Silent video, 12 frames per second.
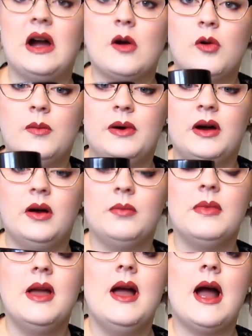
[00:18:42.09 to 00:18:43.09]
Aqua
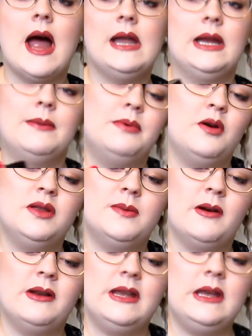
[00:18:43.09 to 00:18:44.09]
Balm. I like both
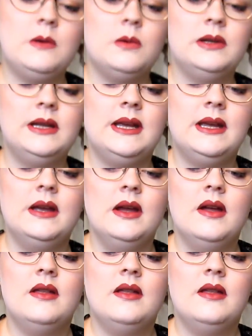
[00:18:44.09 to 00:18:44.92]
about equally.